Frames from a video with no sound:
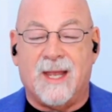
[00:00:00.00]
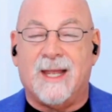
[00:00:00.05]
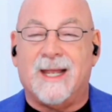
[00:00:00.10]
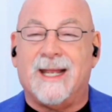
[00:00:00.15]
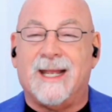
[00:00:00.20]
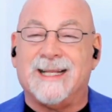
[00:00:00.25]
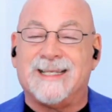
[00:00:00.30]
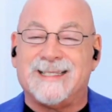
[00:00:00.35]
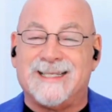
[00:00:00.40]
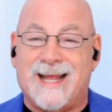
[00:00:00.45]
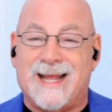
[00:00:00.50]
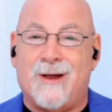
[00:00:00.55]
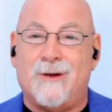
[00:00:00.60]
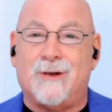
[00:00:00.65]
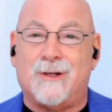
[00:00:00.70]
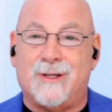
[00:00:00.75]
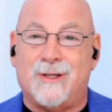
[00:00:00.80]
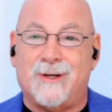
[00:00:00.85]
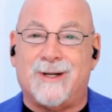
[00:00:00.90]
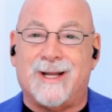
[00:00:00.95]
It's now
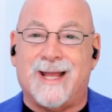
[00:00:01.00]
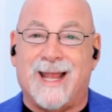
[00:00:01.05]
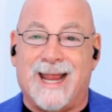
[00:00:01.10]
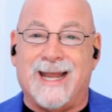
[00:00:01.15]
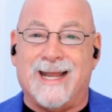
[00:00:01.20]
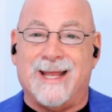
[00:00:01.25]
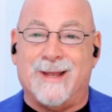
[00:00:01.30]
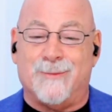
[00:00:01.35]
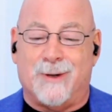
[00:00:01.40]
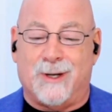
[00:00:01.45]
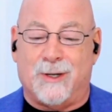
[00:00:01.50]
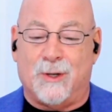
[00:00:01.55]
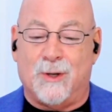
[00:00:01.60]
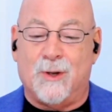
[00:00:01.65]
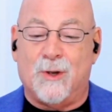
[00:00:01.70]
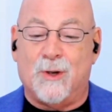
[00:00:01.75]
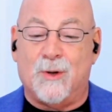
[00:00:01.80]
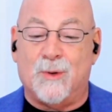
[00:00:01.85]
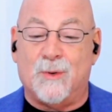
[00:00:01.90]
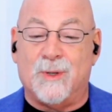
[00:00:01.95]
clear to anyone
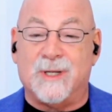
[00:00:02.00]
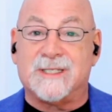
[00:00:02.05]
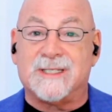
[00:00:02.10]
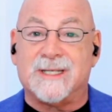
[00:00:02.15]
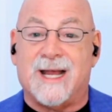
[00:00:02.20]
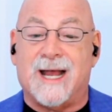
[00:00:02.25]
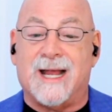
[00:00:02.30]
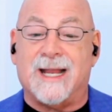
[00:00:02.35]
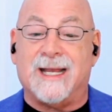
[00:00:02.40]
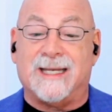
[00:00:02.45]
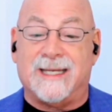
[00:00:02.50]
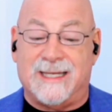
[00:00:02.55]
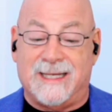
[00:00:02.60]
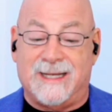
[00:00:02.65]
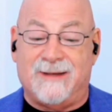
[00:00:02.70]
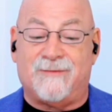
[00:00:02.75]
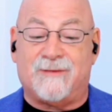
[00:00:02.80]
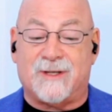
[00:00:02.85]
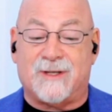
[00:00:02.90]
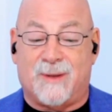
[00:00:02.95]
who is not
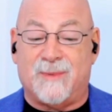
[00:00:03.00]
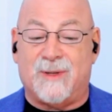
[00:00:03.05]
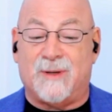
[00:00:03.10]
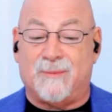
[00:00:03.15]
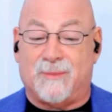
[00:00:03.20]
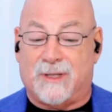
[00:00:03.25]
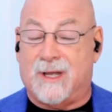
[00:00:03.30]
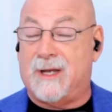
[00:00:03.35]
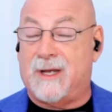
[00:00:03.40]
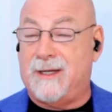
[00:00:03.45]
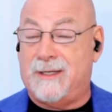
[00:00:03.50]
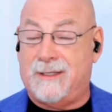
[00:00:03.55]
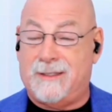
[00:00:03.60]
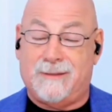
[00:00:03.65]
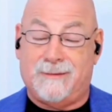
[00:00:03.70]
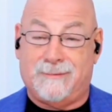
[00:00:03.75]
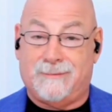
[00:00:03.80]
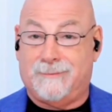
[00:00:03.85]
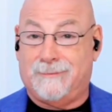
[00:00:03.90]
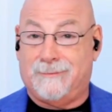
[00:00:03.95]
deaf, dumb, and
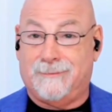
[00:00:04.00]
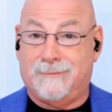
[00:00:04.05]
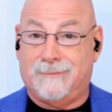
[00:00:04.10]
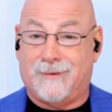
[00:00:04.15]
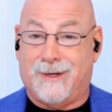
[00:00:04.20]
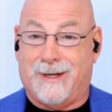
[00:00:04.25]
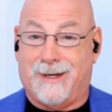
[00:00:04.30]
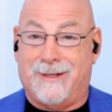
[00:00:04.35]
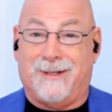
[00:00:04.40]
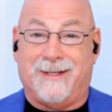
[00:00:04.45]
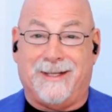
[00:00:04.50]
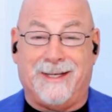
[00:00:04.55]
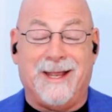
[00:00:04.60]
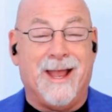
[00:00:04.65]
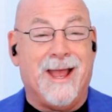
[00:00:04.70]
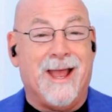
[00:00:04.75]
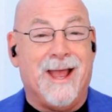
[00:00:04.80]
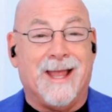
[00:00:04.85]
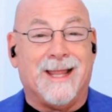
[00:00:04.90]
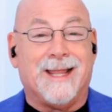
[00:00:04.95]
blind, frankly,
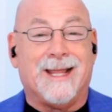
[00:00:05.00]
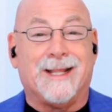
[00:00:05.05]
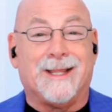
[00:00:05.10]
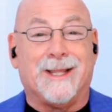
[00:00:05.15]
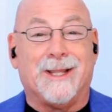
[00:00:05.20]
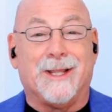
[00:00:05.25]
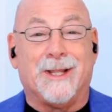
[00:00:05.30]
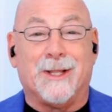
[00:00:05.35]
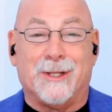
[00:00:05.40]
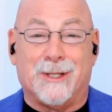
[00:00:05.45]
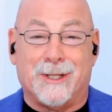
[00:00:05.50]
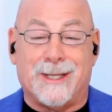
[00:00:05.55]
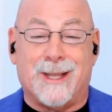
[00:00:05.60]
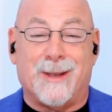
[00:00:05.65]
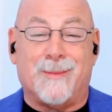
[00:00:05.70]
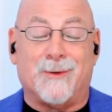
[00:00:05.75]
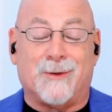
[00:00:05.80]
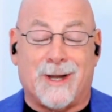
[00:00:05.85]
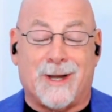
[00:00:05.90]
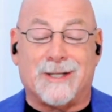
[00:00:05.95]
that the
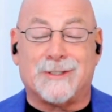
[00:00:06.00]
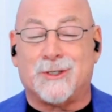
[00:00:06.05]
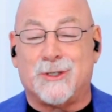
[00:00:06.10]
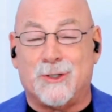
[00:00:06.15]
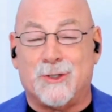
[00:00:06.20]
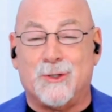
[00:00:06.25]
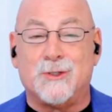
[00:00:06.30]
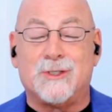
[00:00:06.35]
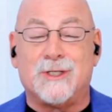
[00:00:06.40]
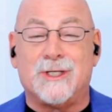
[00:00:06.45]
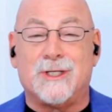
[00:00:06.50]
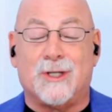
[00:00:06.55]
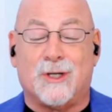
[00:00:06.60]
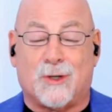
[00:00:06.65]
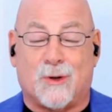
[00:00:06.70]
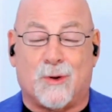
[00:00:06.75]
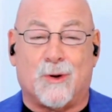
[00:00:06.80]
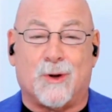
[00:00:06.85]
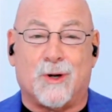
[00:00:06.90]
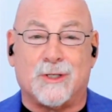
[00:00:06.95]
Democrats are using the
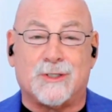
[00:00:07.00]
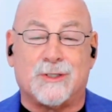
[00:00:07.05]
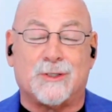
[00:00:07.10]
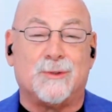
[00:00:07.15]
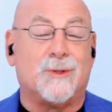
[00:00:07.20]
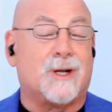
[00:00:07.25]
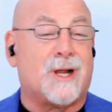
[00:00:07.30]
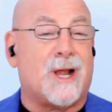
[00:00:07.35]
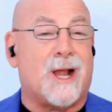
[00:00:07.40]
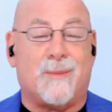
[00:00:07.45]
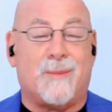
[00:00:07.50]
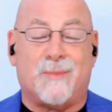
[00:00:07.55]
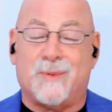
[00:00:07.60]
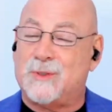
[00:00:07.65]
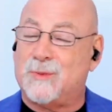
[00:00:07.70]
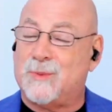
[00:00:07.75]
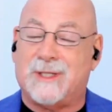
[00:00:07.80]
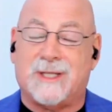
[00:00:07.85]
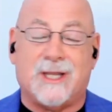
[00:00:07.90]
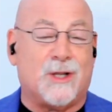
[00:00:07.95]
courts to
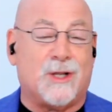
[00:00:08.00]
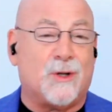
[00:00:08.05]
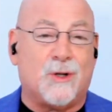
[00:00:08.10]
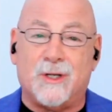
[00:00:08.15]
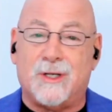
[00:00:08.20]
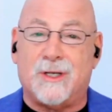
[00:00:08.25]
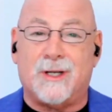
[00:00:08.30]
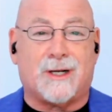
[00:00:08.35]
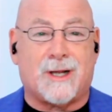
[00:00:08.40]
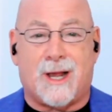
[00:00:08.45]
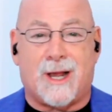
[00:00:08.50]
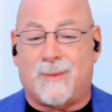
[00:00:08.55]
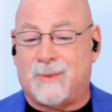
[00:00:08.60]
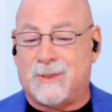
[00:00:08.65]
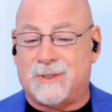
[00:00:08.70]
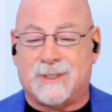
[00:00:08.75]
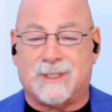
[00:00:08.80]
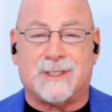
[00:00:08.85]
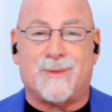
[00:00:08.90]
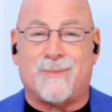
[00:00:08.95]
accomplish what they couldn't
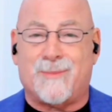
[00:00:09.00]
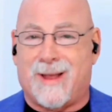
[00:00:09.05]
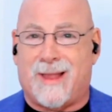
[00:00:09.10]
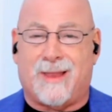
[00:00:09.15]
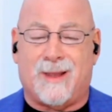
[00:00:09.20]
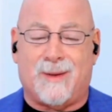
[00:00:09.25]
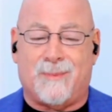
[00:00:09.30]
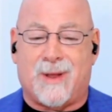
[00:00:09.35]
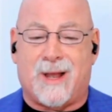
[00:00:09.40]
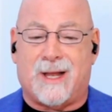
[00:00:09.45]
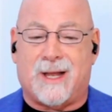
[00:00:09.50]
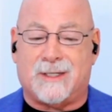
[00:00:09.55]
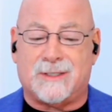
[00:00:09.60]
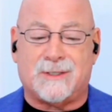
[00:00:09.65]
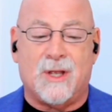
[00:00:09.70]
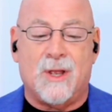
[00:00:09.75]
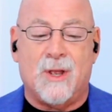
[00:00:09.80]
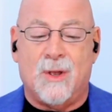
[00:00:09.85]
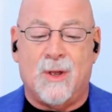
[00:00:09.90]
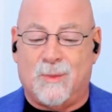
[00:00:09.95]
accomplish at the ballot box,
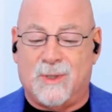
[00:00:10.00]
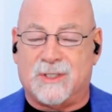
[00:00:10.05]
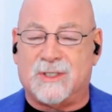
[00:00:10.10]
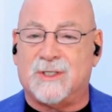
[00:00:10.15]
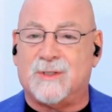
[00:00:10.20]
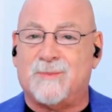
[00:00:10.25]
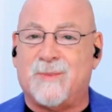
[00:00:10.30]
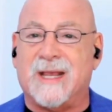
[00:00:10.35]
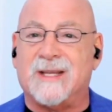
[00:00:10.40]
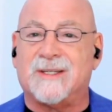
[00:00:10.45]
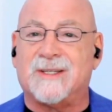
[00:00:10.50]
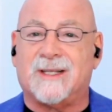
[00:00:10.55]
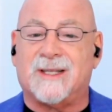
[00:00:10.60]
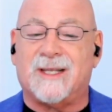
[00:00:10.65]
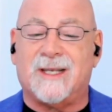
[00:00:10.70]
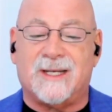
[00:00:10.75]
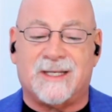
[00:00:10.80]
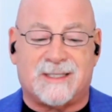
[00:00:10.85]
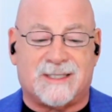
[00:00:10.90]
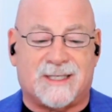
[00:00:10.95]
which is
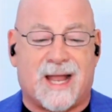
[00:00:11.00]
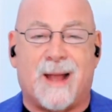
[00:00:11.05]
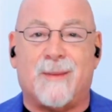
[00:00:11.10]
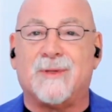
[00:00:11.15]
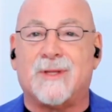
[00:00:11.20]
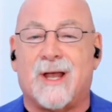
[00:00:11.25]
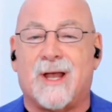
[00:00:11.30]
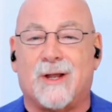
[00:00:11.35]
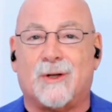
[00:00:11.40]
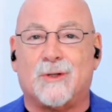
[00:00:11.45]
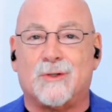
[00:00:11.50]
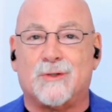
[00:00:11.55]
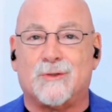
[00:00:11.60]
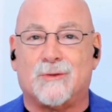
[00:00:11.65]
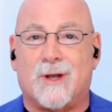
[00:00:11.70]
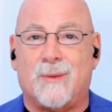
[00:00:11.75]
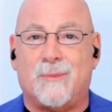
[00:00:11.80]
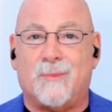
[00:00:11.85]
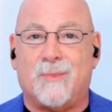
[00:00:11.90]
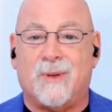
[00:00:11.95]
basically to stop Donald
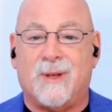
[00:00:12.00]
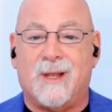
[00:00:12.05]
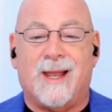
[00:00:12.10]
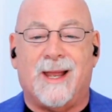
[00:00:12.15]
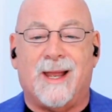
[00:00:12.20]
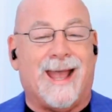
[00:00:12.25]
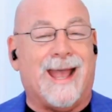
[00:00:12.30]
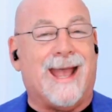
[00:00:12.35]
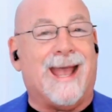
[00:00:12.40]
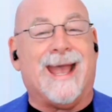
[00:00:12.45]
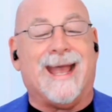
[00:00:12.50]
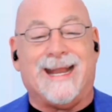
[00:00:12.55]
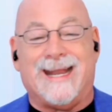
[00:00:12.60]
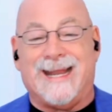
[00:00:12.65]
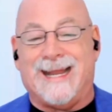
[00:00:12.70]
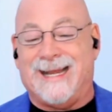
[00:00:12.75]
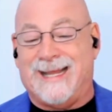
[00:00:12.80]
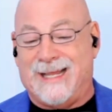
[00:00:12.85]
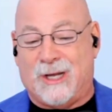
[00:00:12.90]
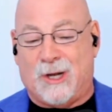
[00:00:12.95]
Trump at
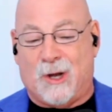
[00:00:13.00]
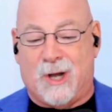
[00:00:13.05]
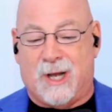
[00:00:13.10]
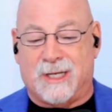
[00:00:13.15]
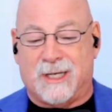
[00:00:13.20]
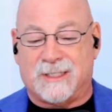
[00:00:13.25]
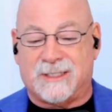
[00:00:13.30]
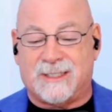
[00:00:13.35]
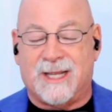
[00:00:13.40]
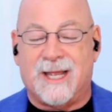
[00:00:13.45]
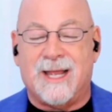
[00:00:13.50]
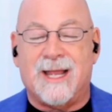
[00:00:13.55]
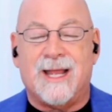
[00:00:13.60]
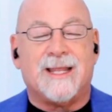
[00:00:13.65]
any cost.